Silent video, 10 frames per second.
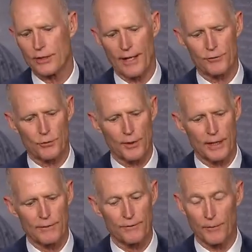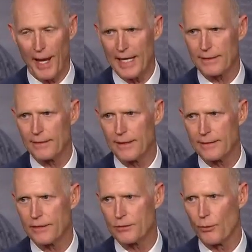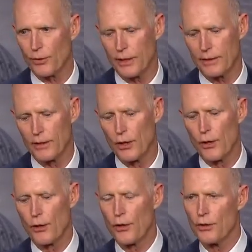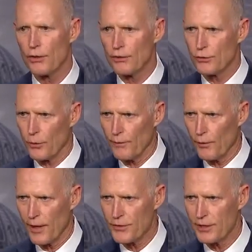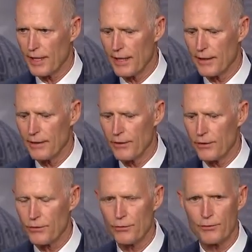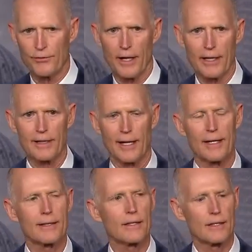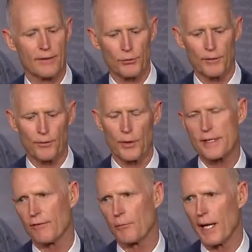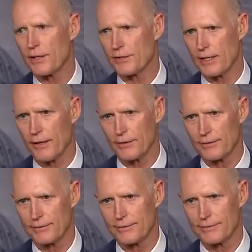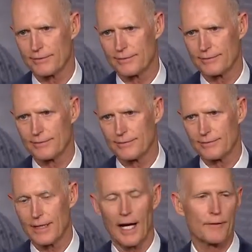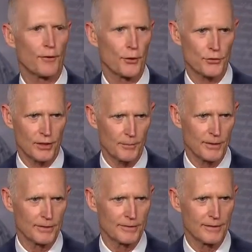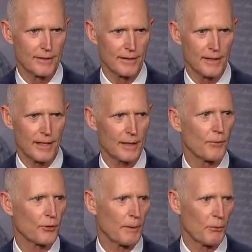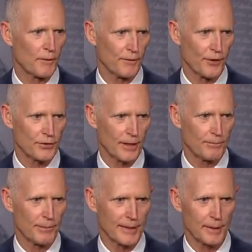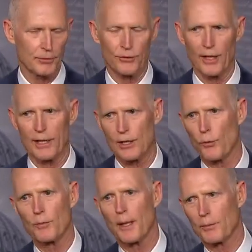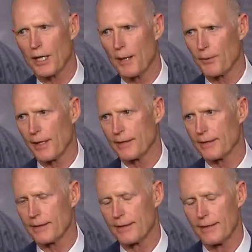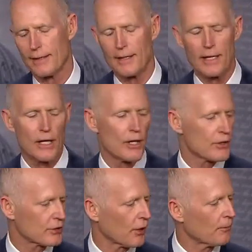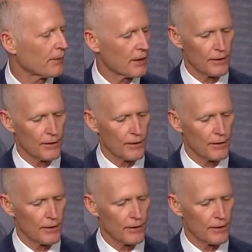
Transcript: you'd have to read from 8 o'clock this morning, 24 hours a day, through Friday night. You'd have to read 47 pages an hour. I'd fall asleep. I think most people would fall asleep being able to do that, and you wouldn't be able to comprehend it. So